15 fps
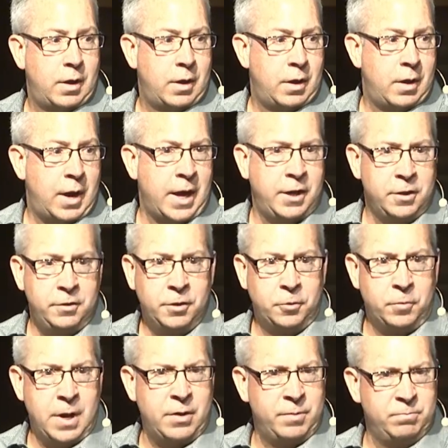I can look
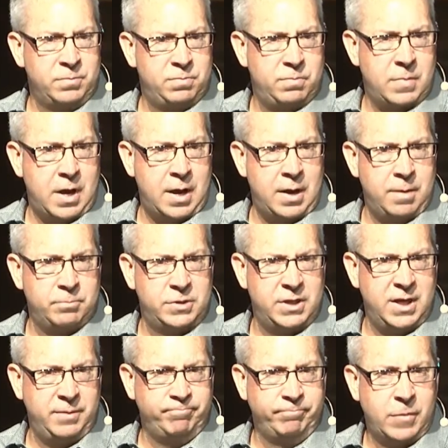around and, and I'm
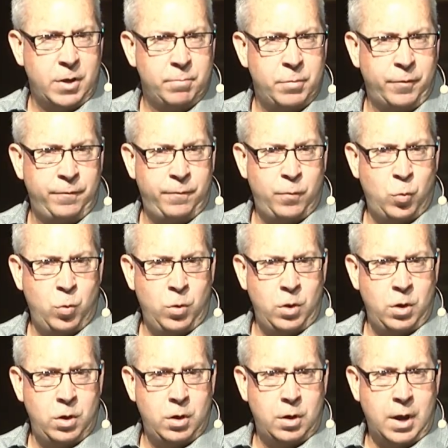saying, before
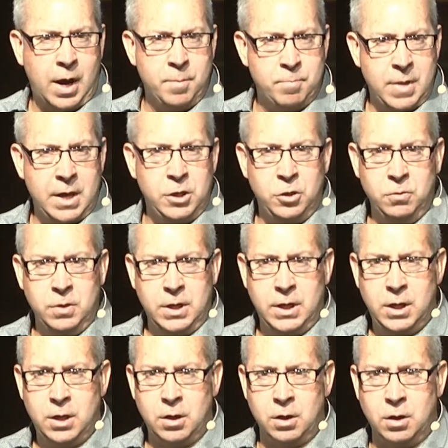I met you
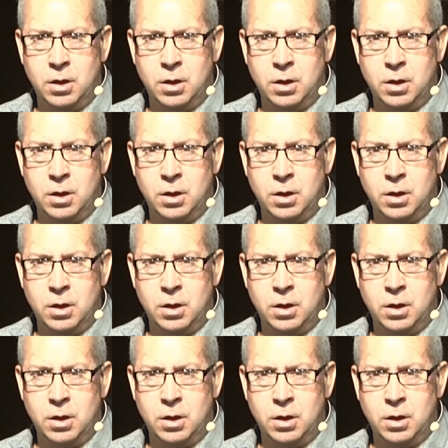here,